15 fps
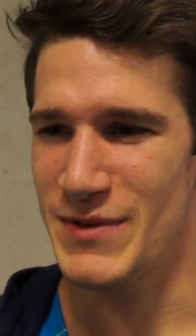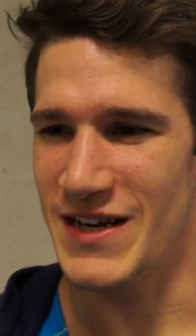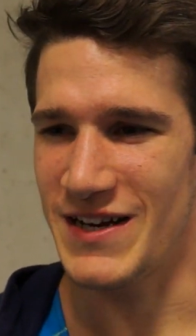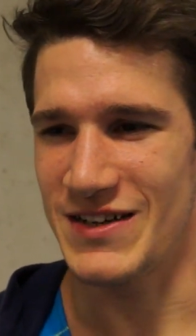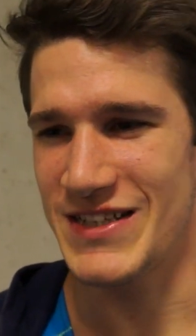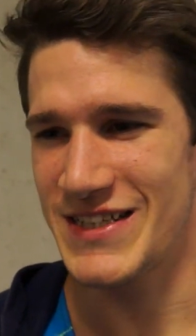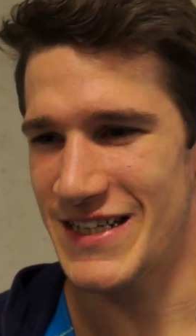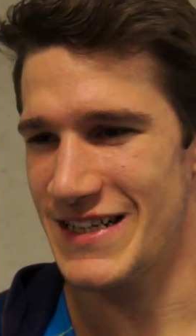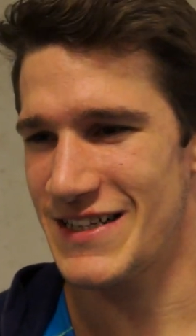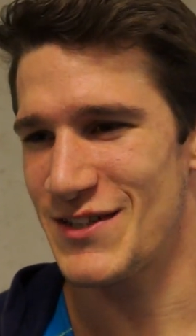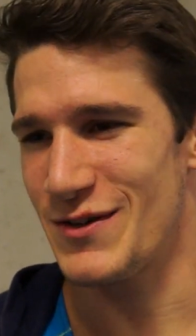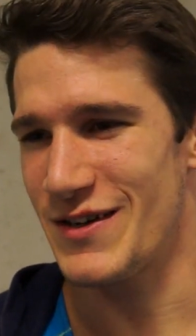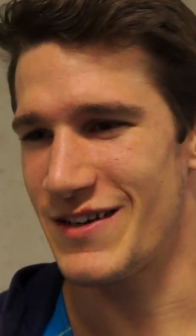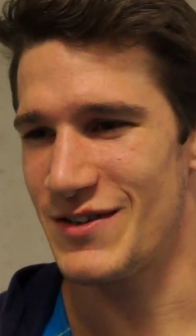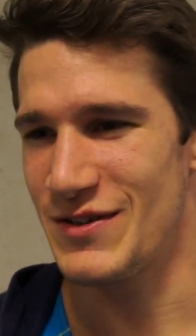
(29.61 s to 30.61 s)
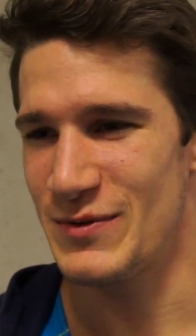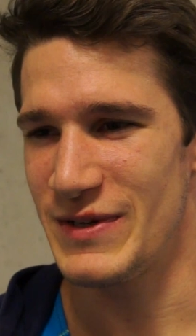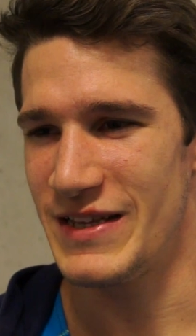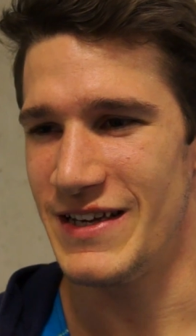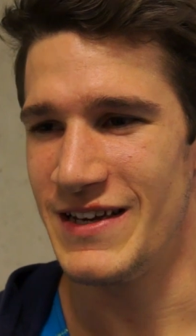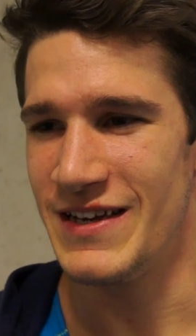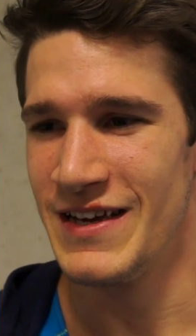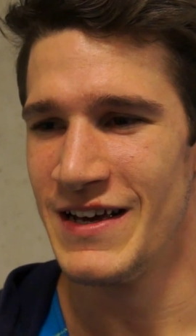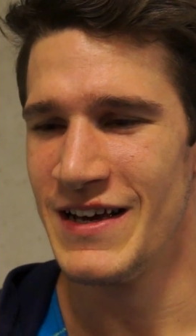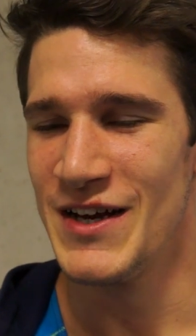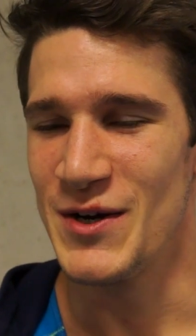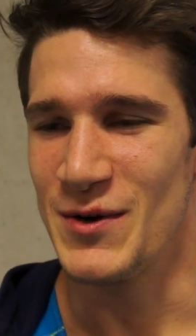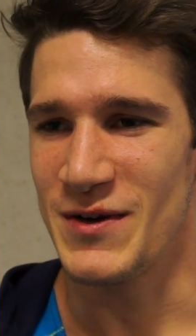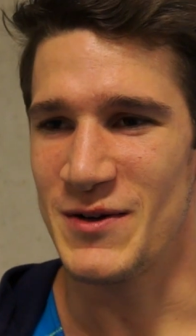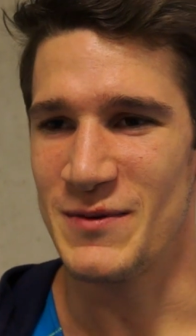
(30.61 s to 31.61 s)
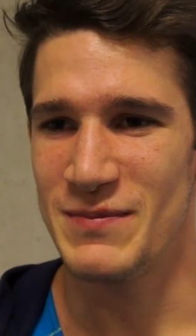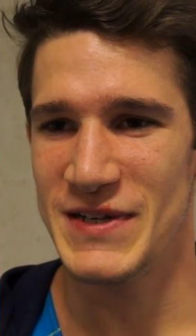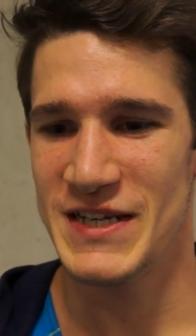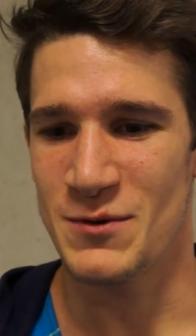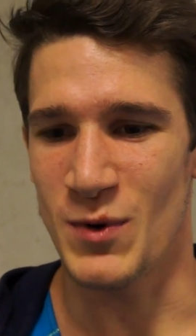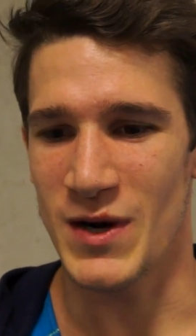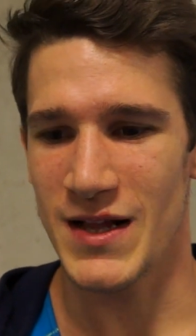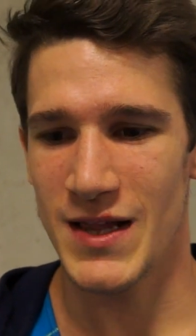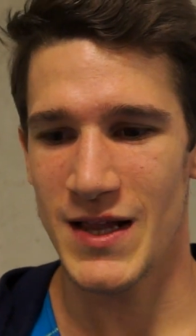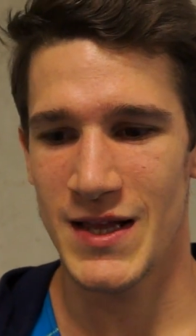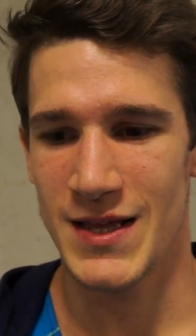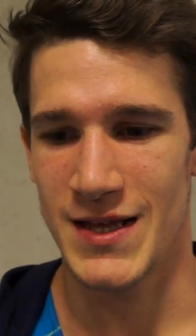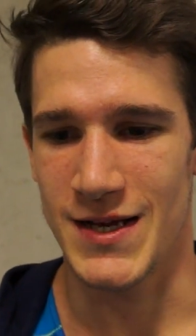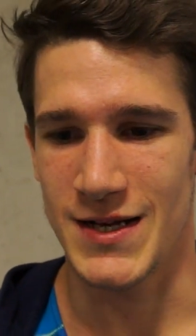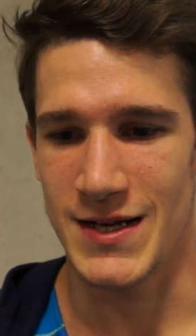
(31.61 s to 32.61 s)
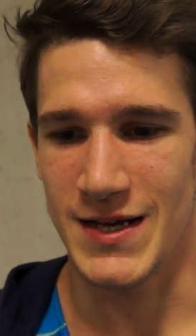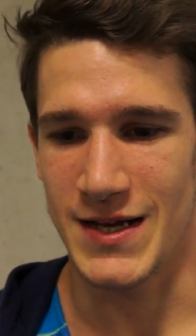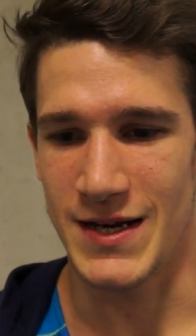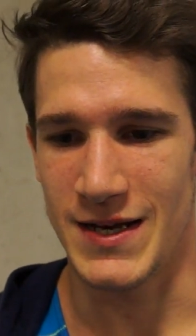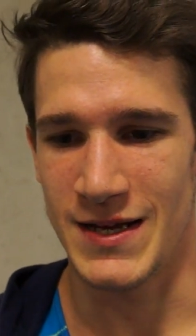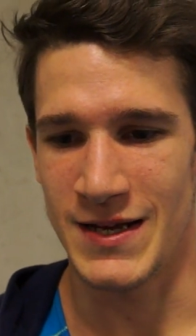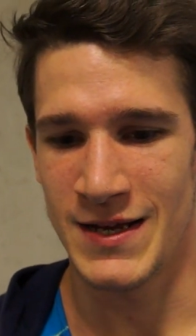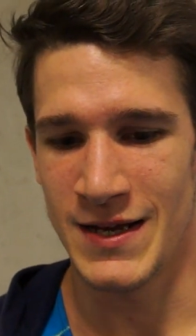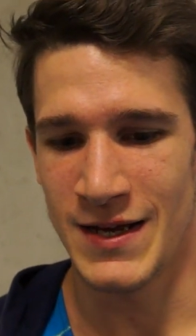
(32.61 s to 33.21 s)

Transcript: but I got sick, so I couldn't really compete well, and then